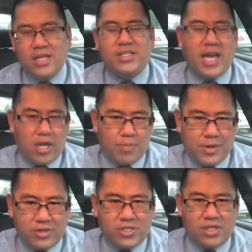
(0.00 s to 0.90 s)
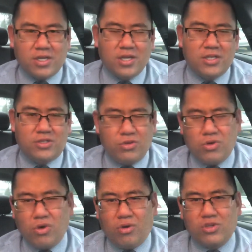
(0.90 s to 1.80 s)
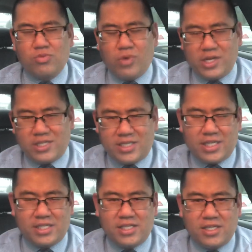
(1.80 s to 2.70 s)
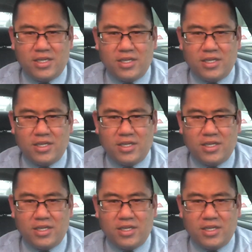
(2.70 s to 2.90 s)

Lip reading: Tanner Pearson, 2 goals, 1 assist.